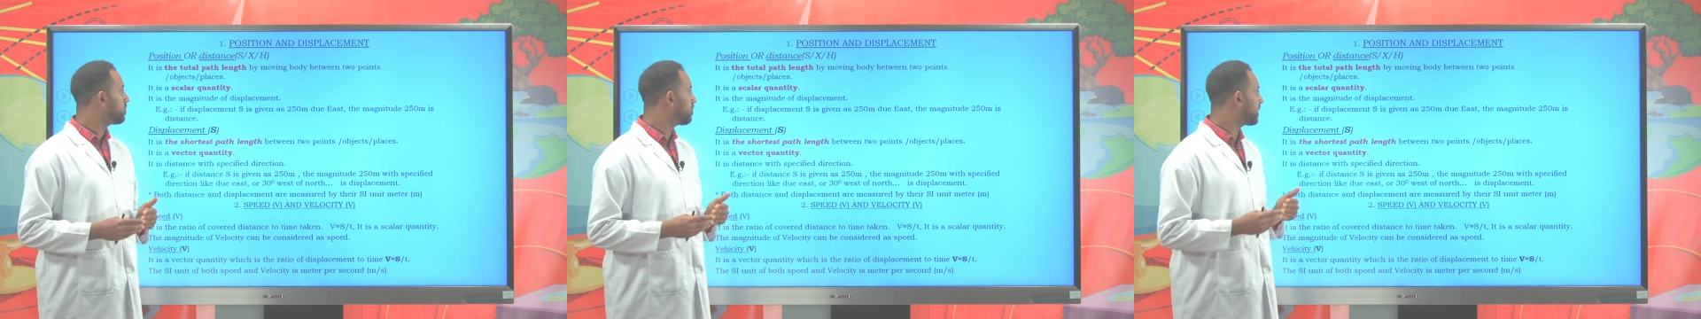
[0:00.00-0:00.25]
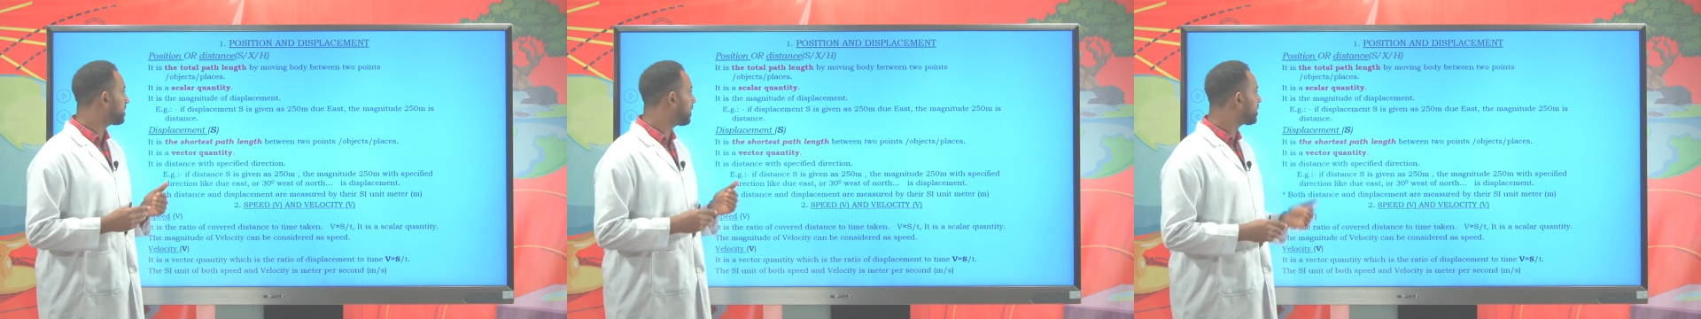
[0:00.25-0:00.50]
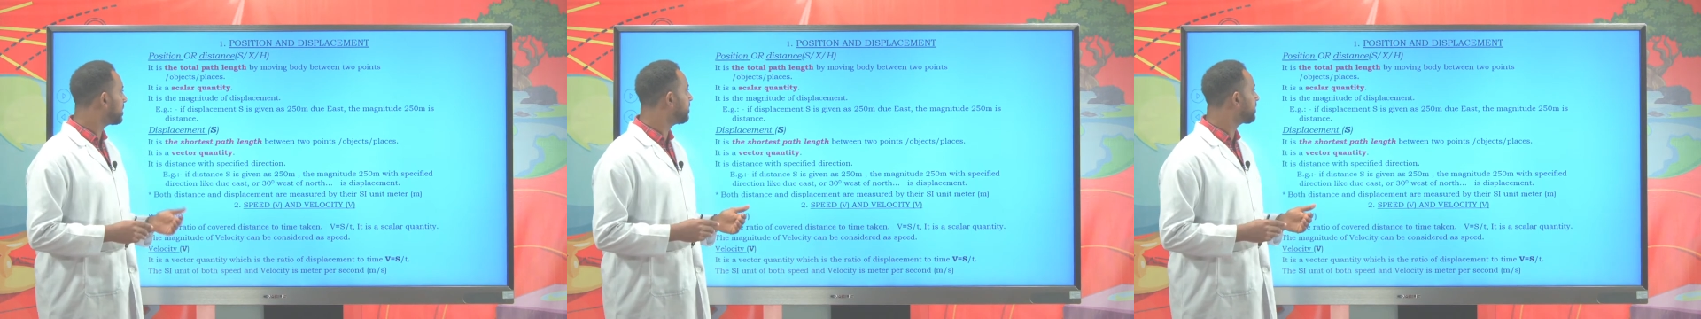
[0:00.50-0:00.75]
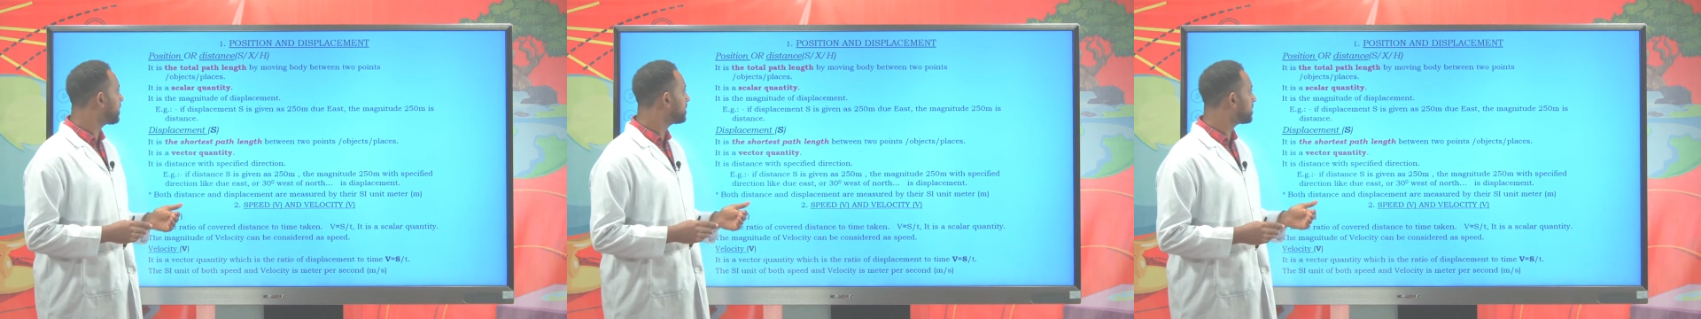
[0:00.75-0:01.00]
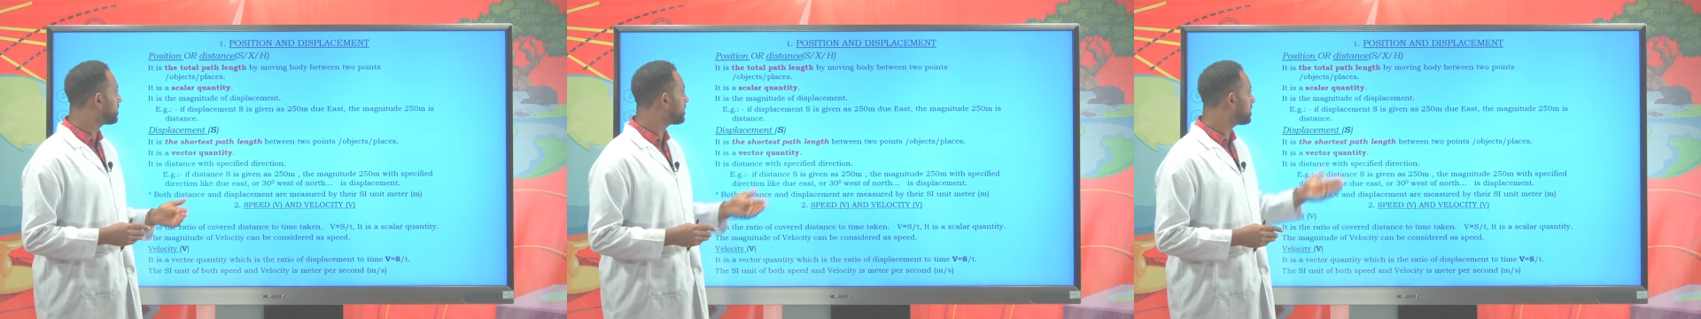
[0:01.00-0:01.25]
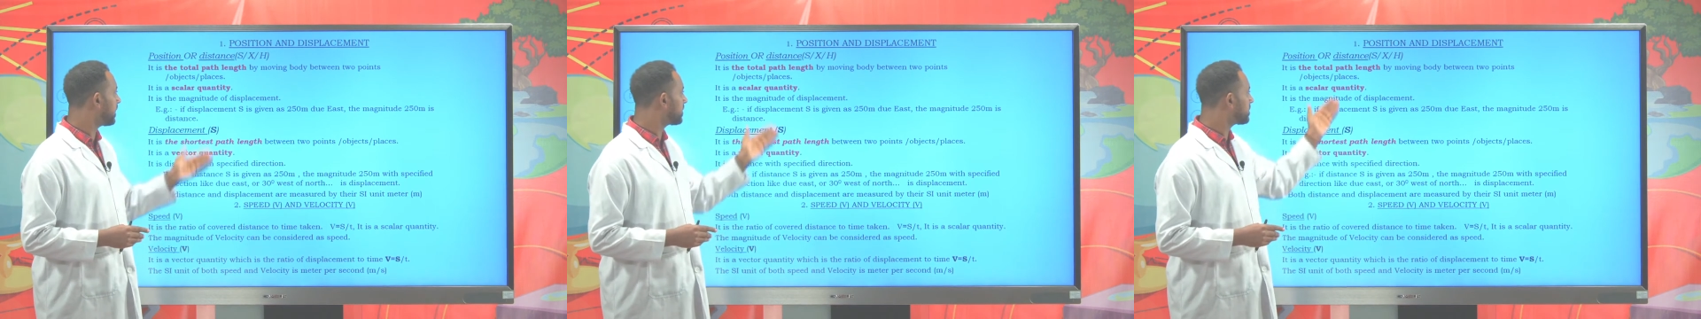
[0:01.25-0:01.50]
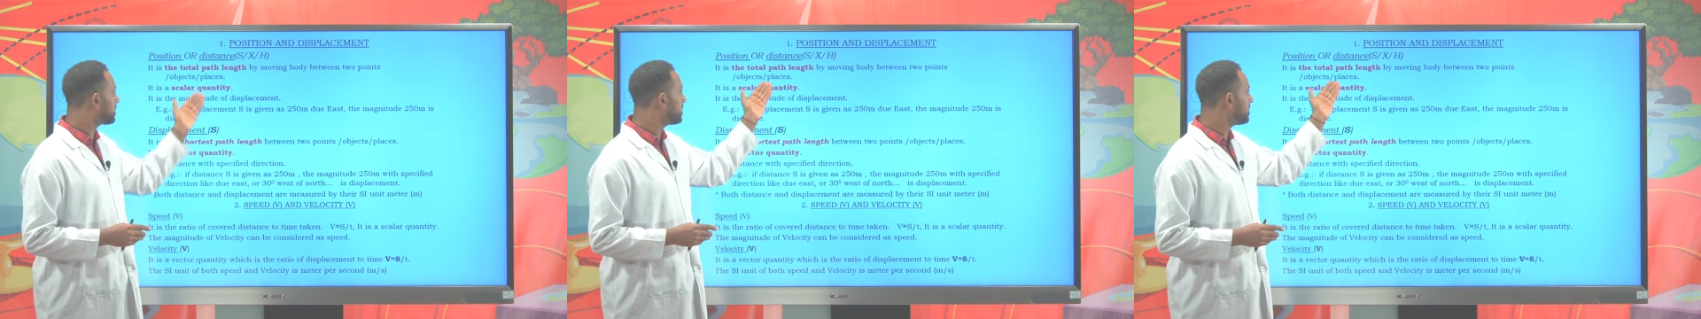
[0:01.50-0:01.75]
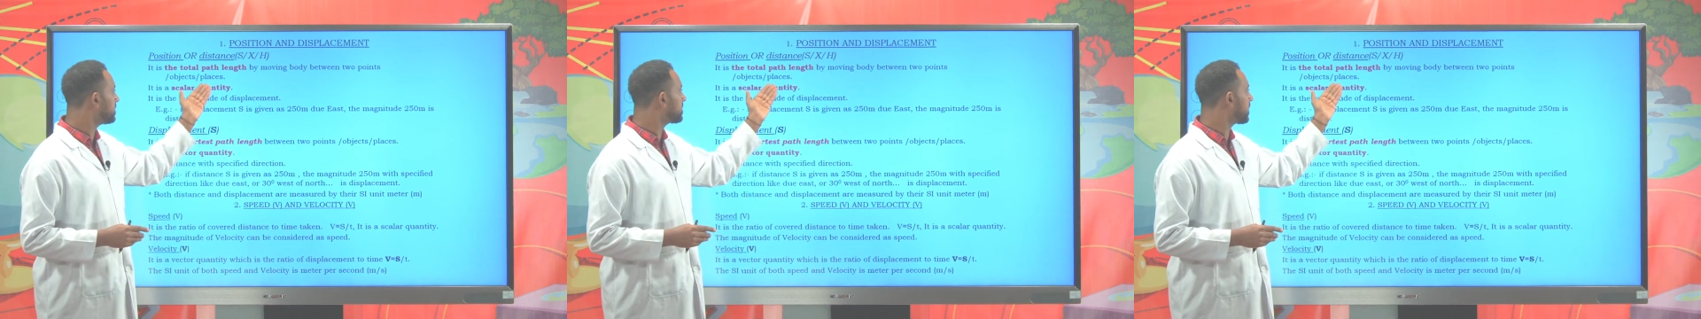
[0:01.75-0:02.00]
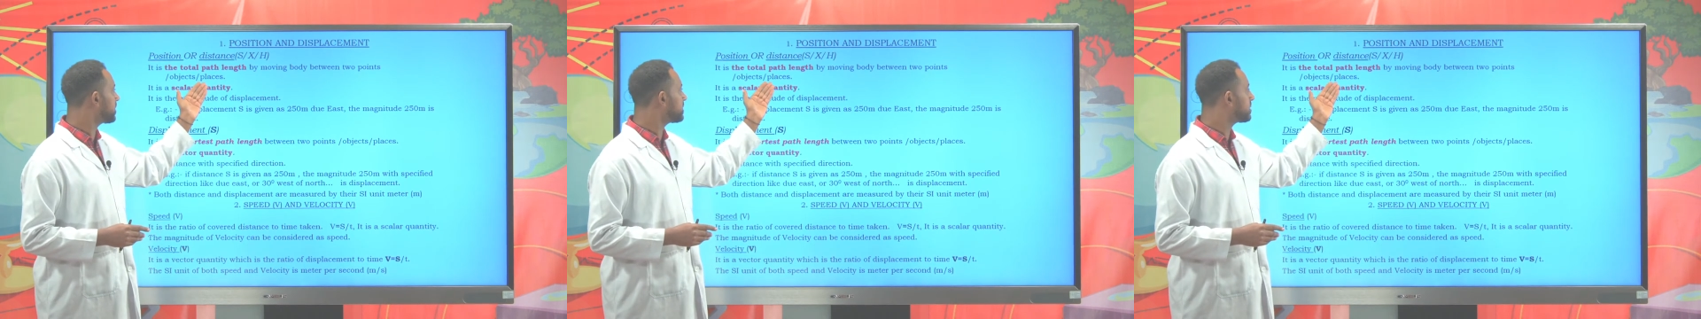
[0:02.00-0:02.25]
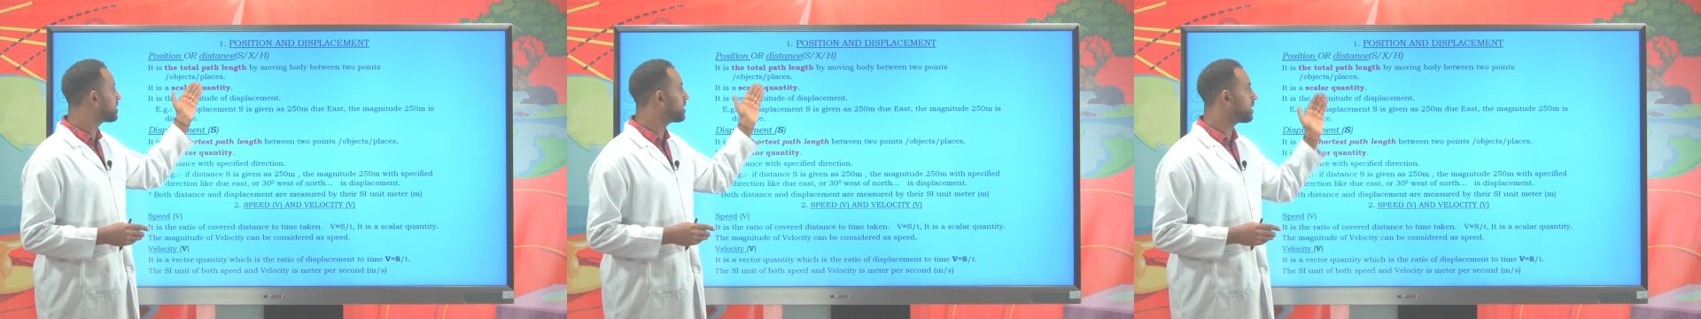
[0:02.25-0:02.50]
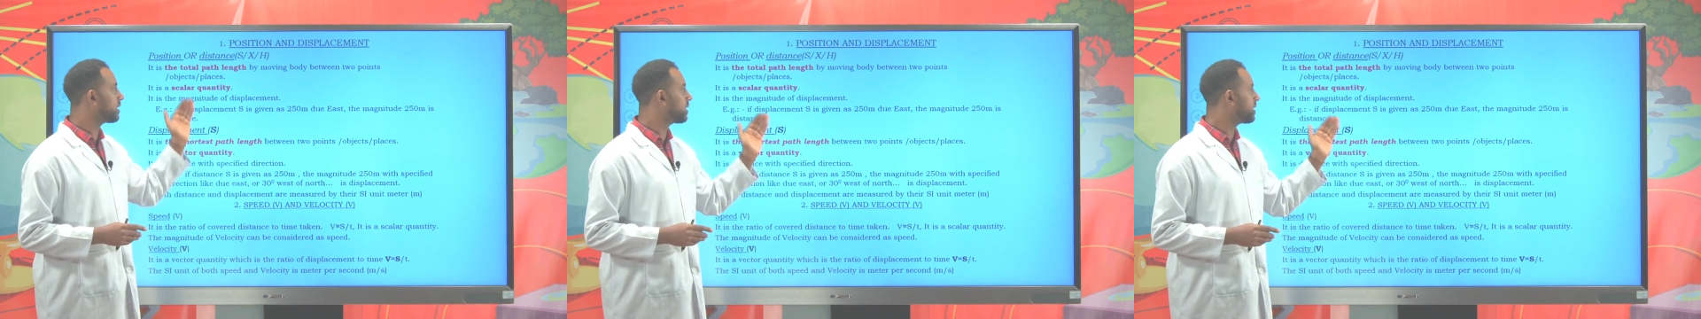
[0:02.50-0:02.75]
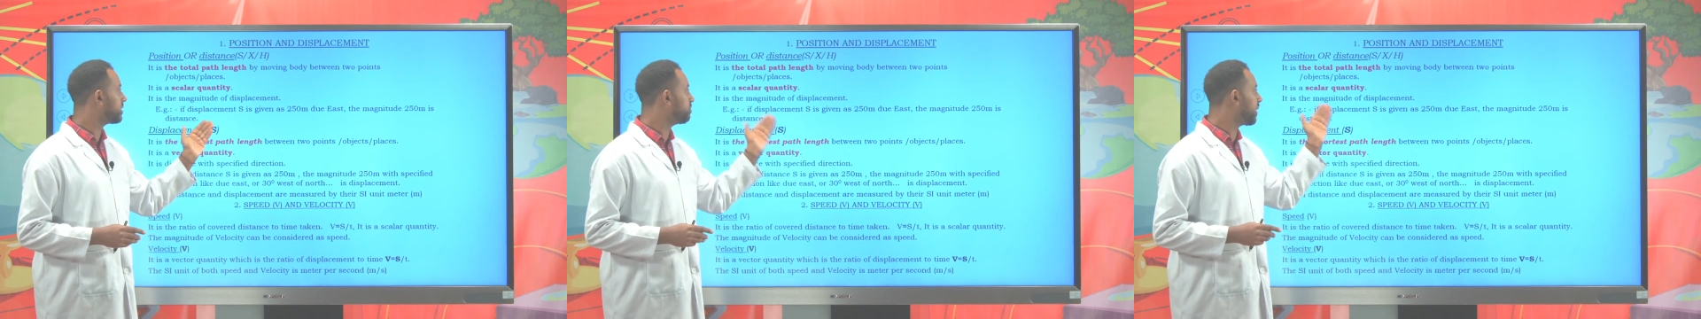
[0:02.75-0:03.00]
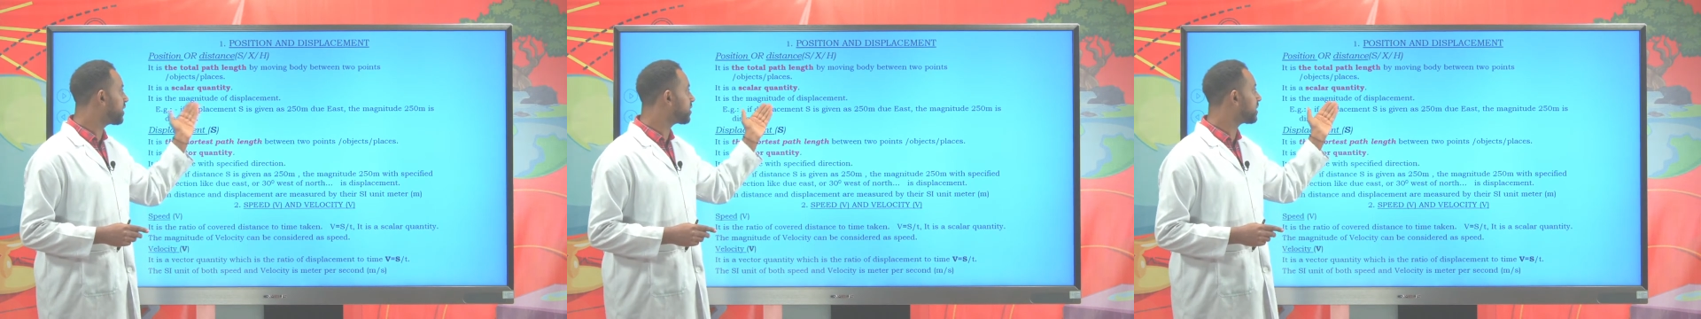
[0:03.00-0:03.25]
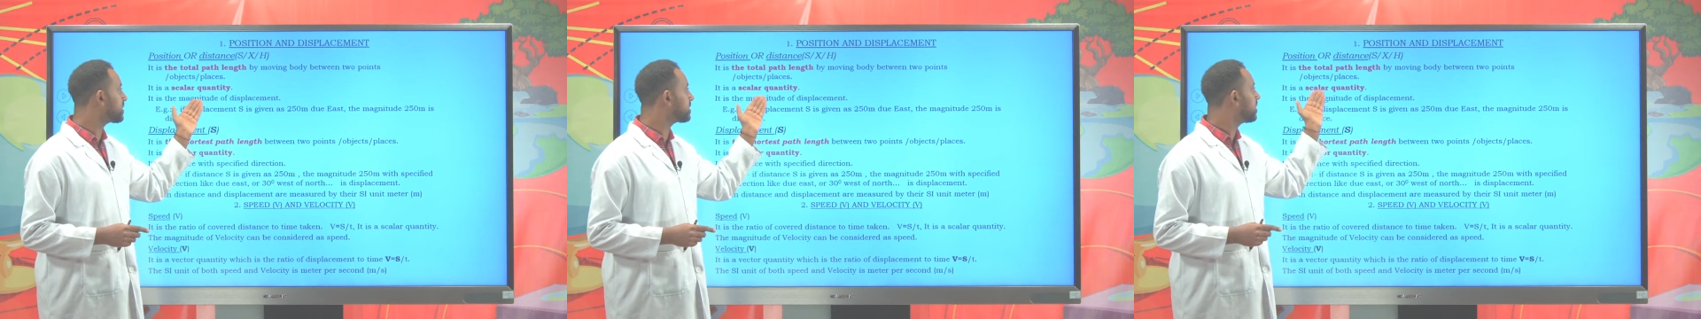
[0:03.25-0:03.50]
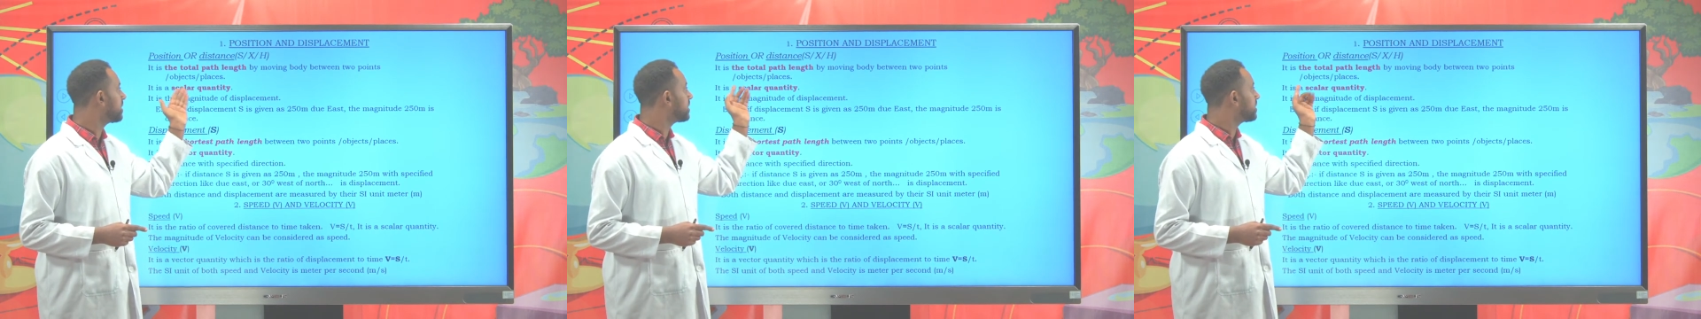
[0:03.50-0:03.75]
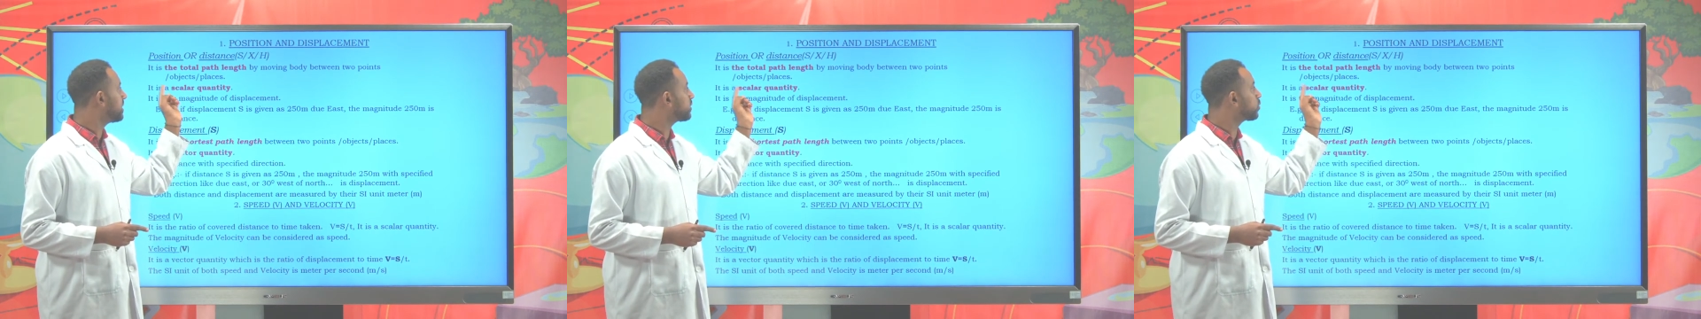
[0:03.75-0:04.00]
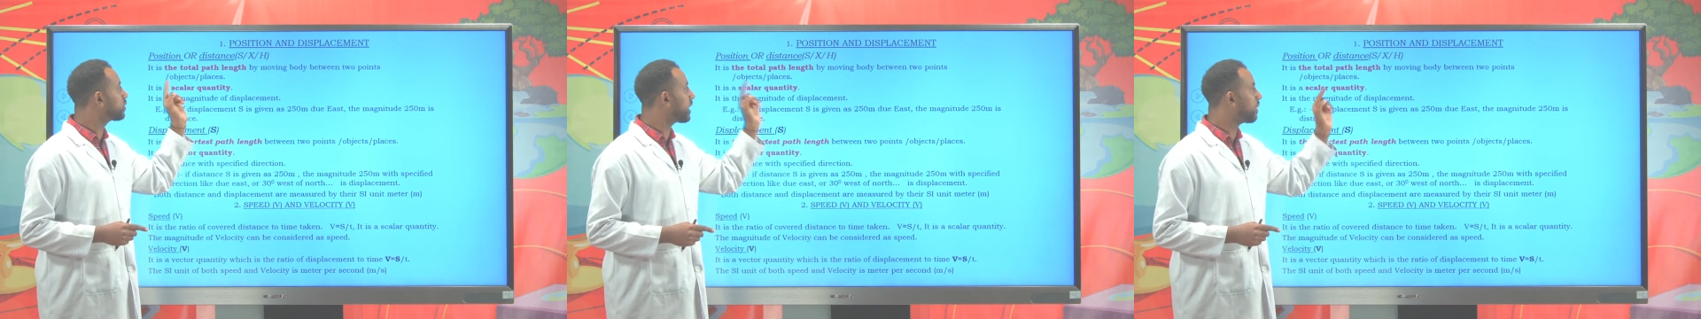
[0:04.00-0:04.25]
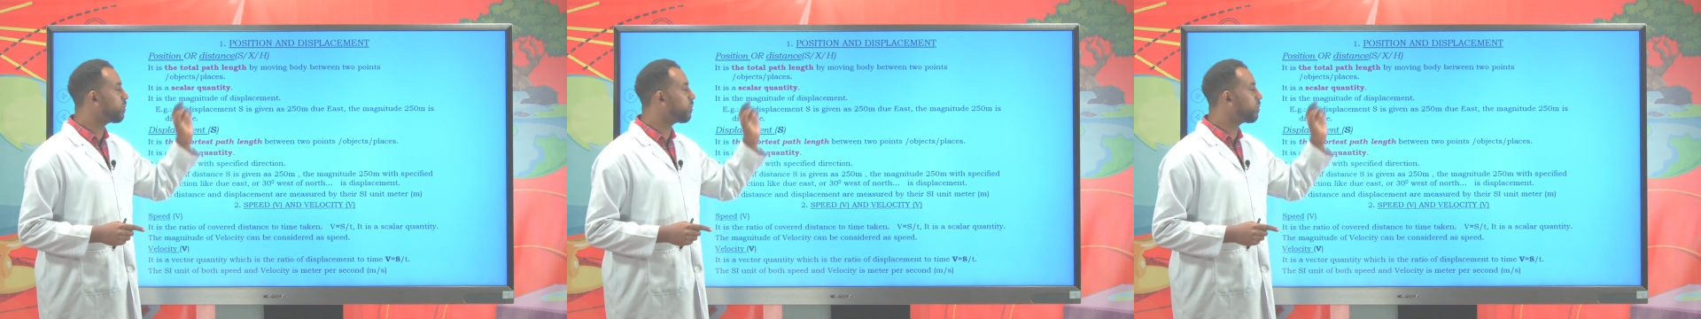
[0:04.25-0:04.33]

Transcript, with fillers: But their difference is that distance it measures the total